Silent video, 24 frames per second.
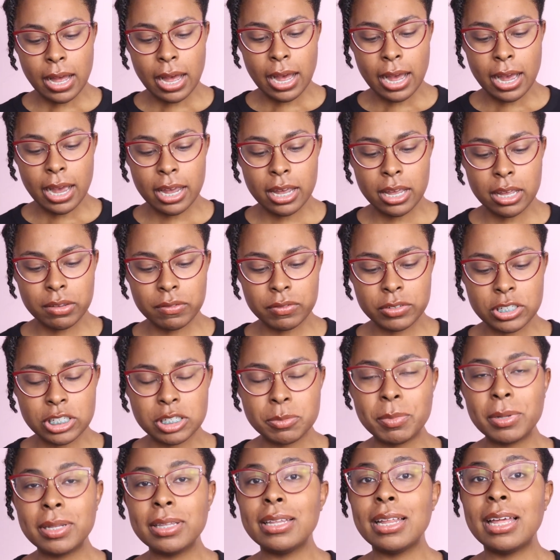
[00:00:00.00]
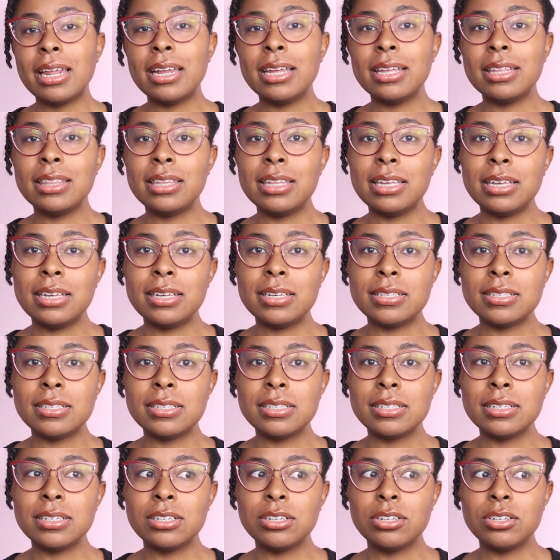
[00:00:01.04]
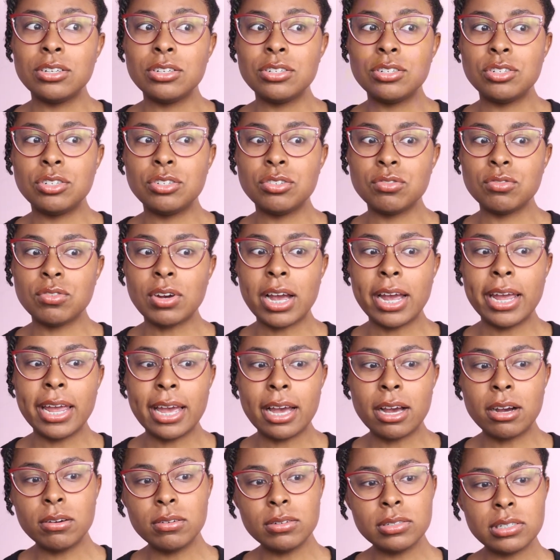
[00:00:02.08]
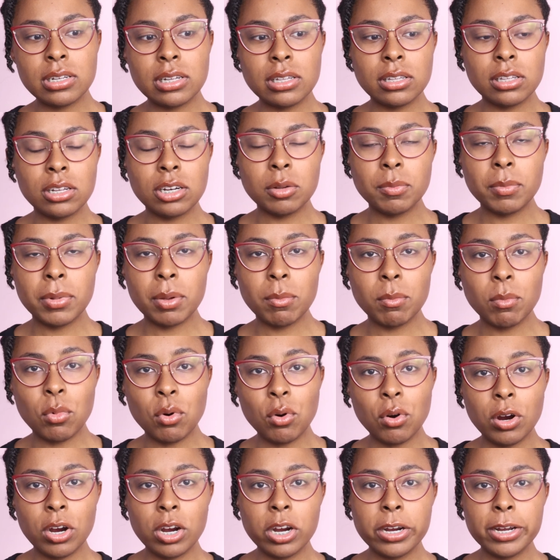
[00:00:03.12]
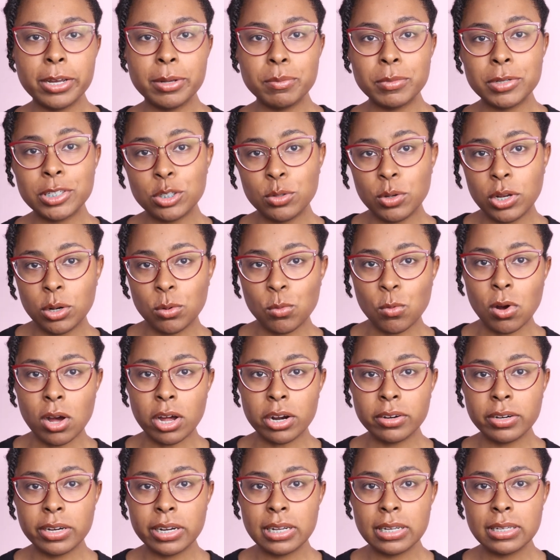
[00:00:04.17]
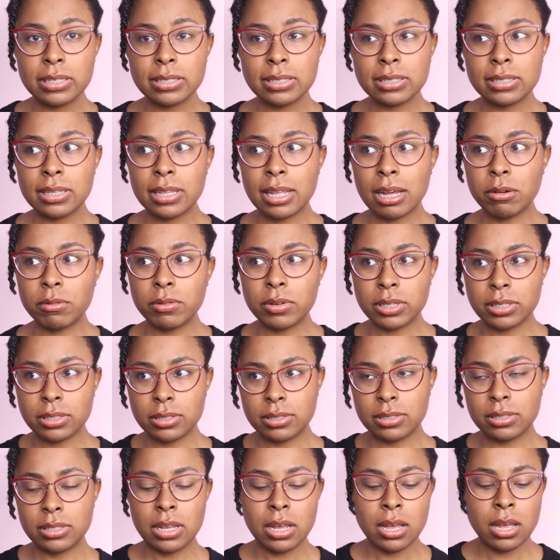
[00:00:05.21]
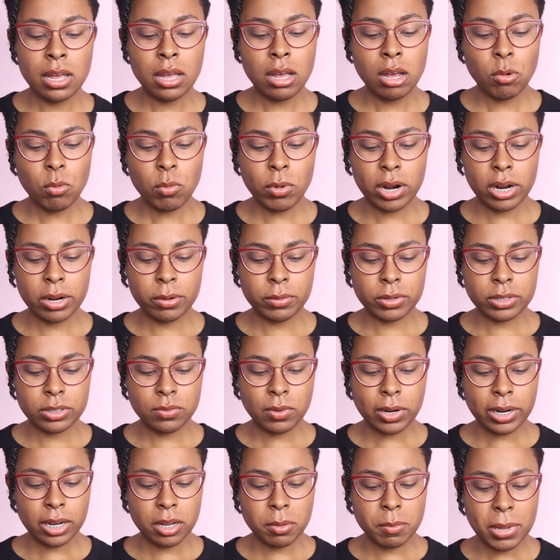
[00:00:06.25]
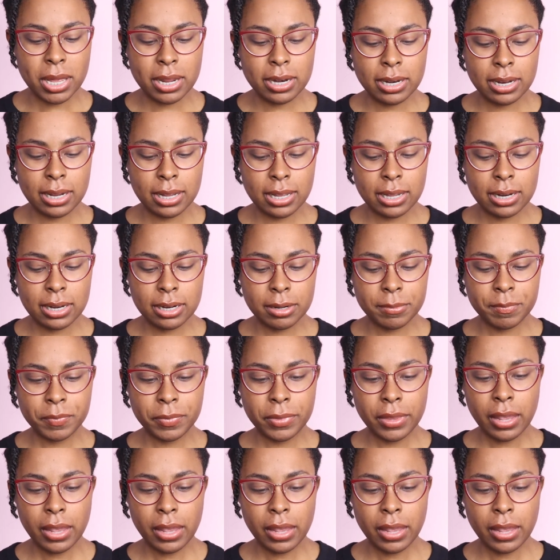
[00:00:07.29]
I've just been letting these dry out a little bit more in between waterings. That was what I was recommended.